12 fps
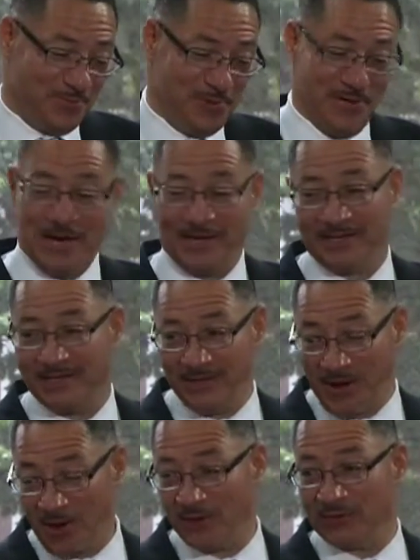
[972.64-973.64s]
and when I get
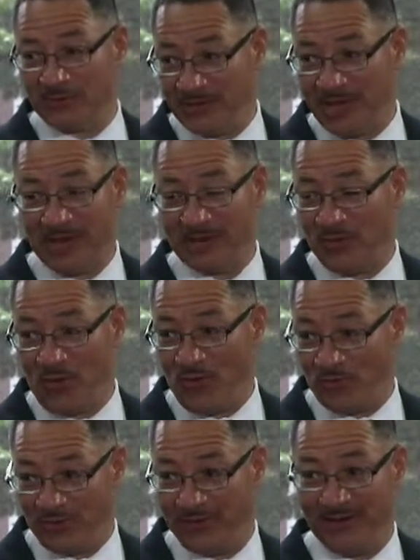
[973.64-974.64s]
hungry, I go
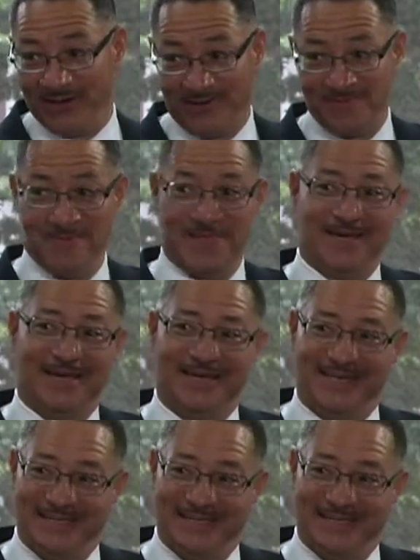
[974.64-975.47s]
over there. Yes.